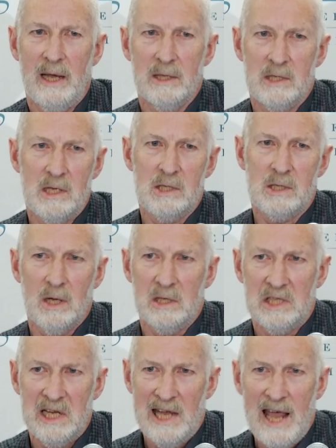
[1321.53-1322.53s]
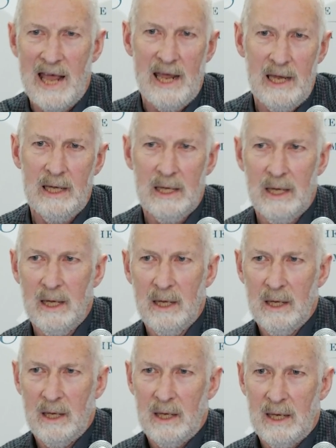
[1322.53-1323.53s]
insist on today,
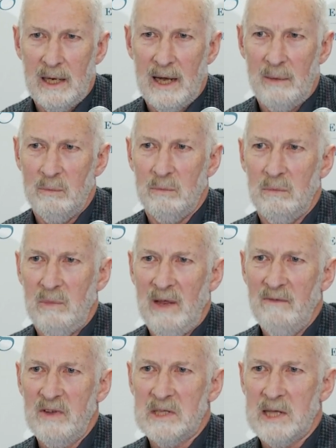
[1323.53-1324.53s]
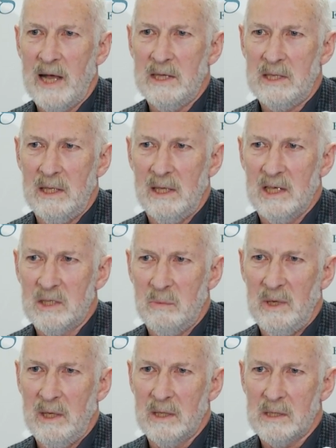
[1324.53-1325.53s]
and I'm emphasizing this
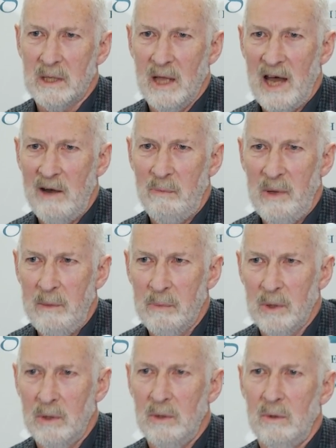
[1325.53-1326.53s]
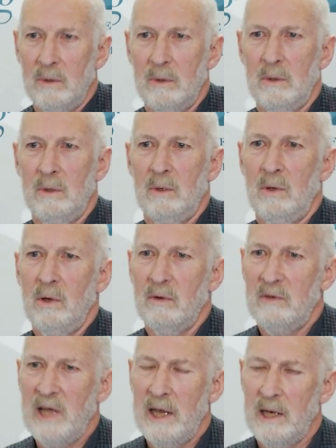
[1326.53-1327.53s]
because a lot of people who, who
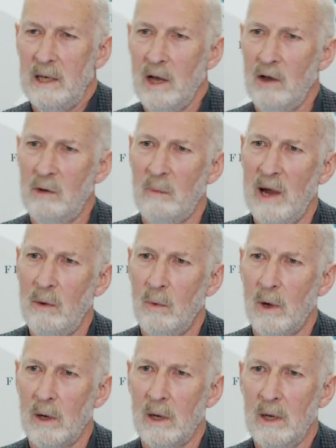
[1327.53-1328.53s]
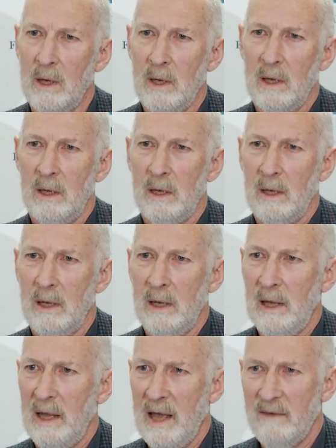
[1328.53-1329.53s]
have taken note of my work
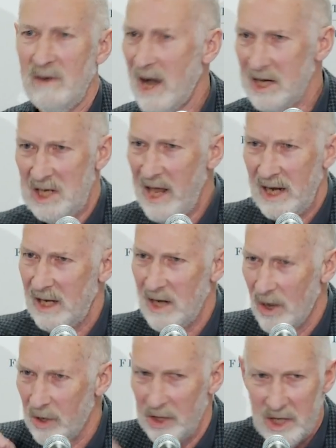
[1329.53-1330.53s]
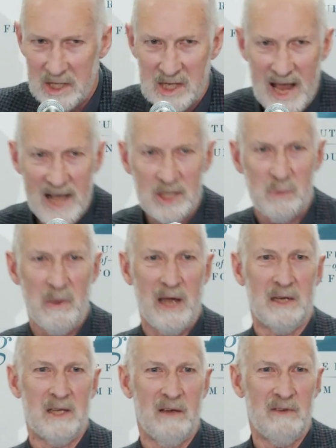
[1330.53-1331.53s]
have not taken note of this
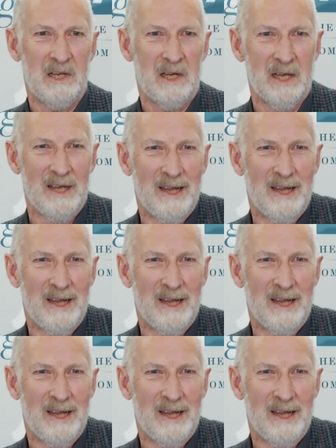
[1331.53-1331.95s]
aspect of it,